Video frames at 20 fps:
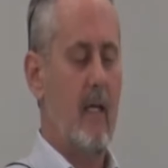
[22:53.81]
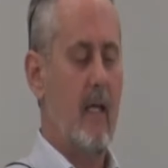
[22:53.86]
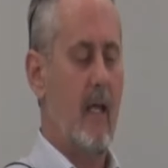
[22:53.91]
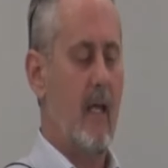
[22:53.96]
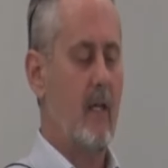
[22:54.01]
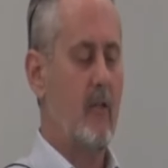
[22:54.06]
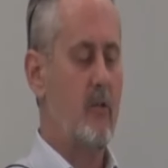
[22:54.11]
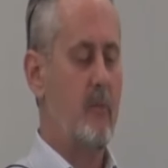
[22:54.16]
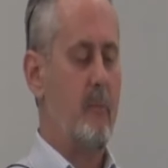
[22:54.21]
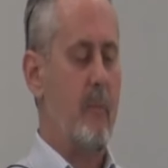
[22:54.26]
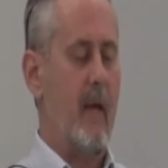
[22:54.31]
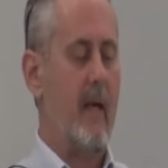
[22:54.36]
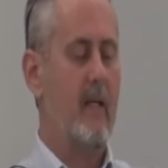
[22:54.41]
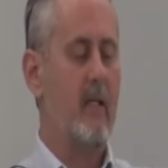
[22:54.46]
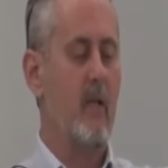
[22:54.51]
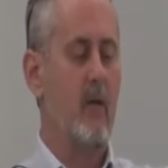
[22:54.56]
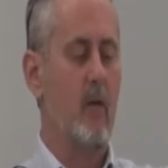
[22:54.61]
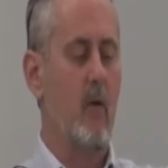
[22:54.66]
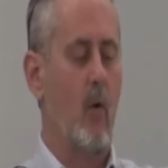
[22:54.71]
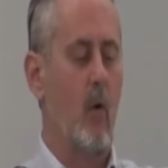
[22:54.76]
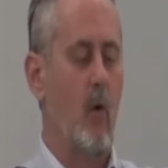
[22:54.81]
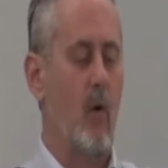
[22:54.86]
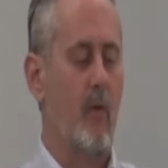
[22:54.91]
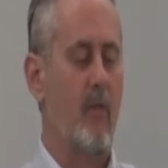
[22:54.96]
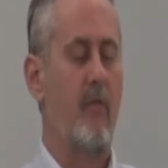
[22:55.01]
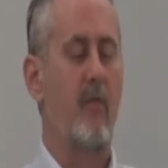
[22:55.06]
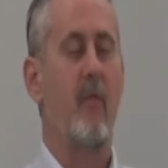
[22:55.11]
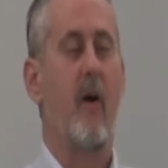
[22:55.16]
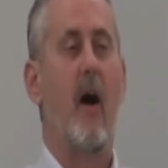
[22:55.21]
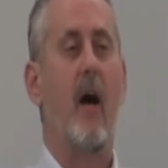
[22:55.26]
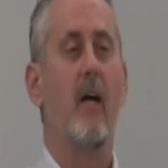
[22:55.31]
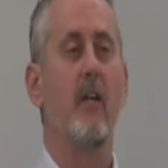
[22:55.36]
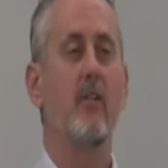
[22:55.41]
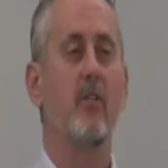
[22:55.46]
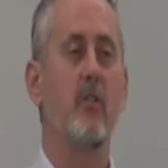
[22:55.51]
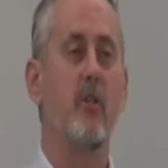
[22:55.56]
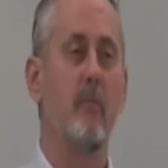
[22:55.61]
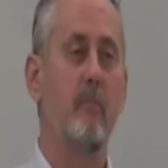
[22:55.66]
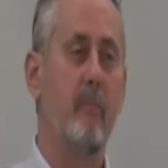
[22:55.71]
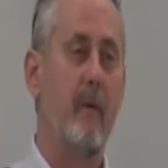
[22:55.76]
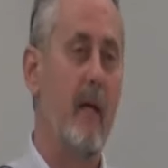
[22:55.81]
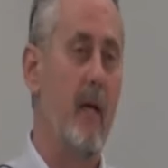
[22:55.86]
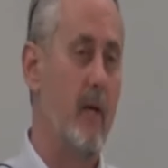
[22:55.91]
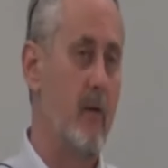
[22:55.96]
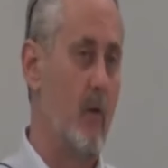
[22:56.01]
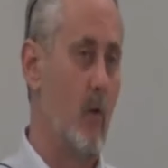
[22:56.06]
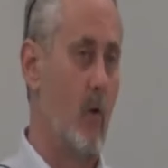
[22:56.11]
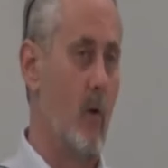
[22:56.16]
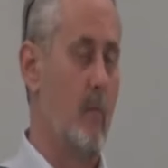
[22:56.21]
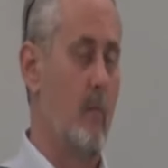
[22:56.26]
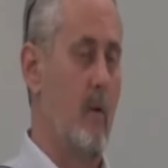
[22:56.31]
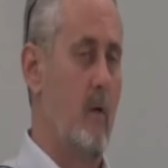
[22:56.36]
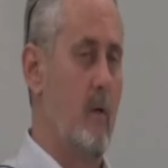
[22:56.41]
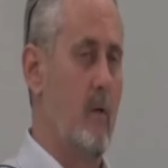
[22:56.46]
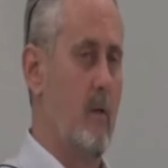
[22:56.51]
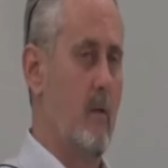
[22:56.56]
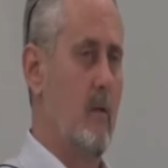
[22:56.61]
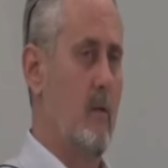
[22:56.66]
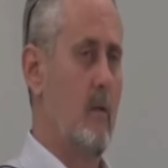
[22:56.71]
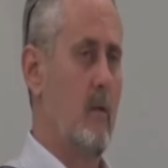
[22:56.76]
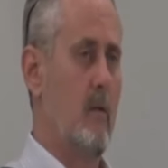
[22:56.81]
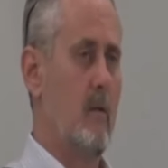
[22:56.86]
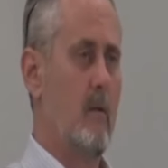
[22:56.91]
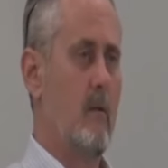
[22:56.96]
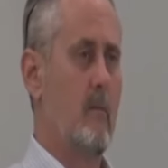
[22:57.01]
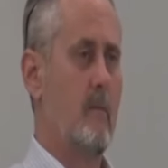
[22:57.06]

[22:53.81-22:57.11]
expected or thought should be a normal,